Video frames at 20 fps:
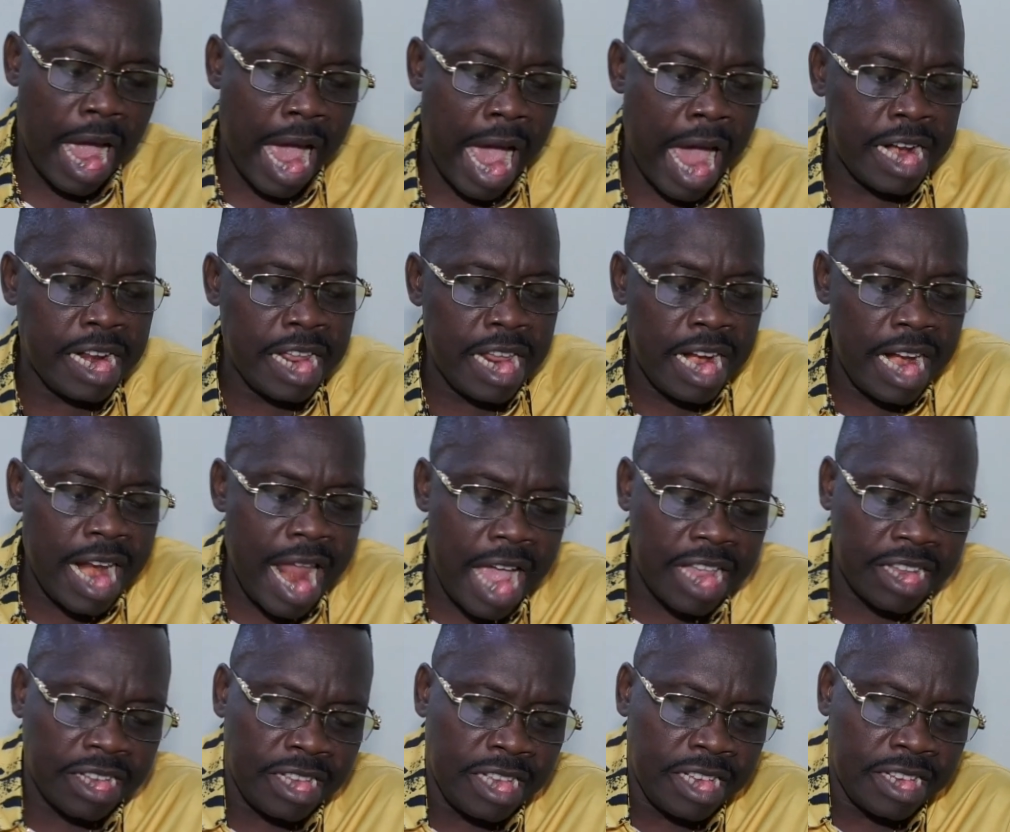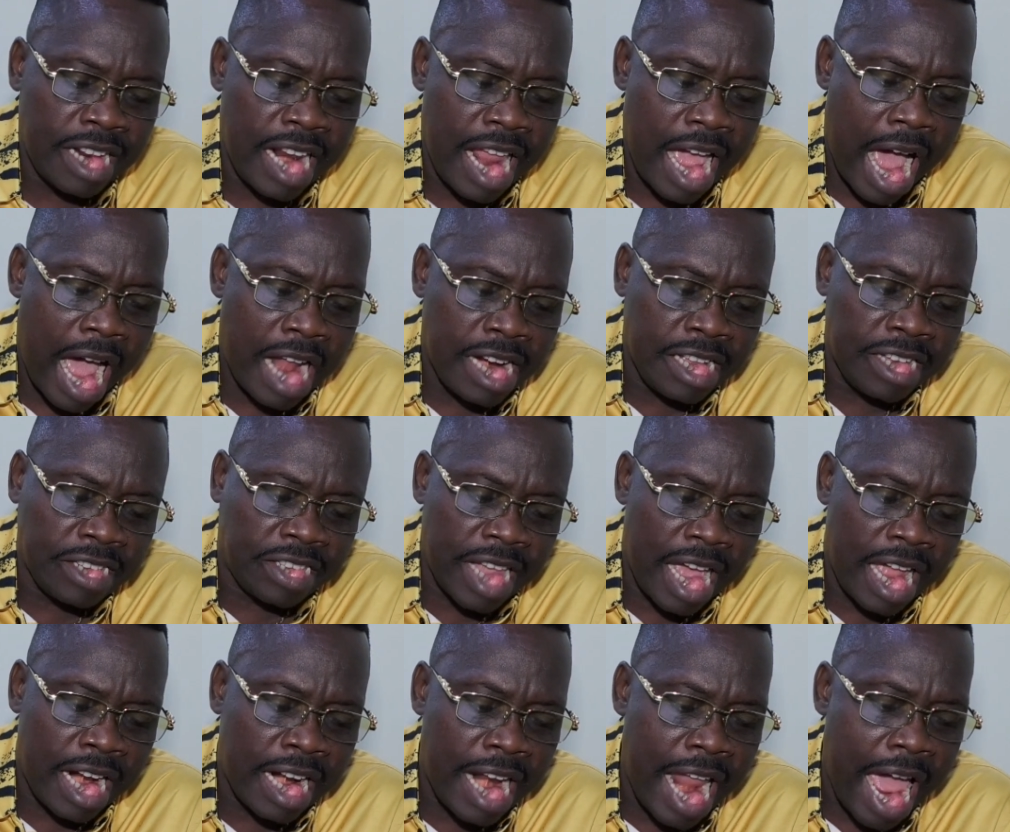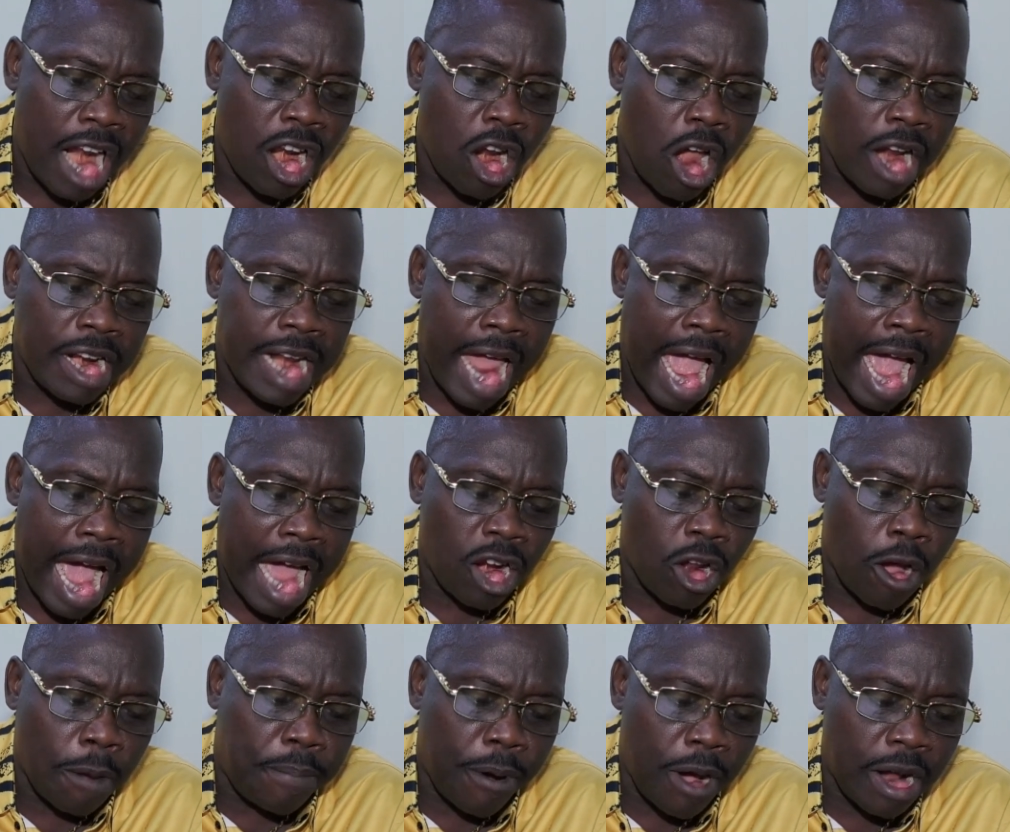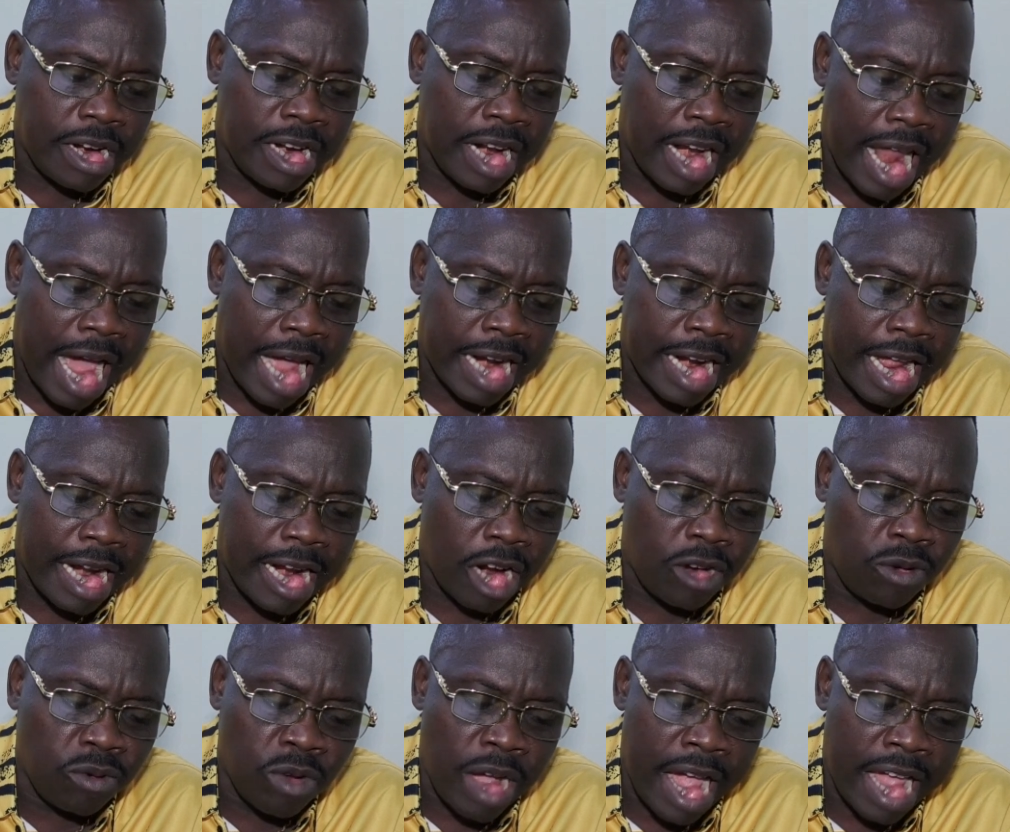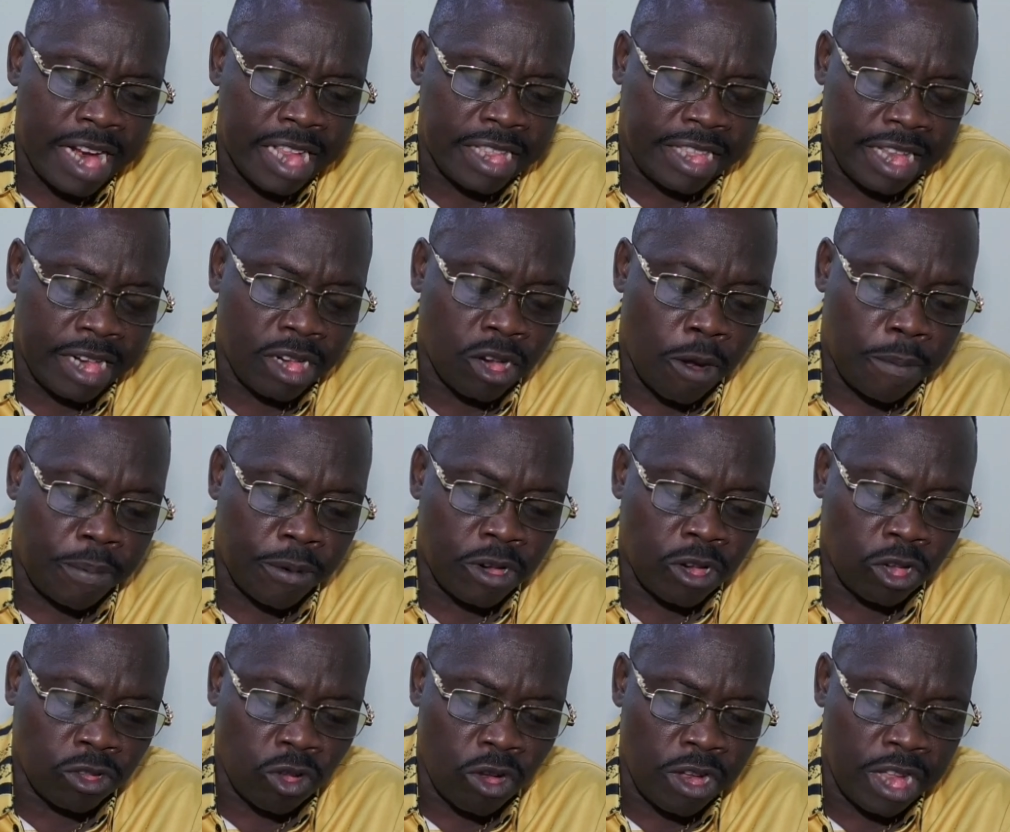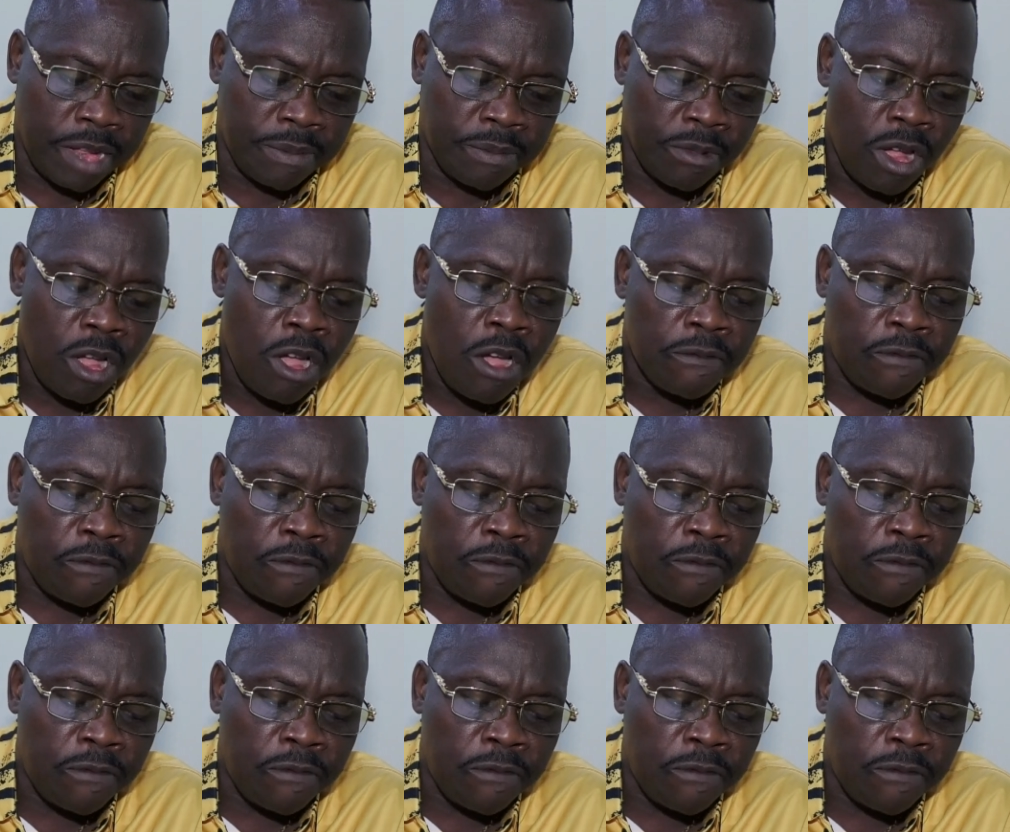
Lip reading: And he said, lay not thy hand upon the lad, neither do anything upon him.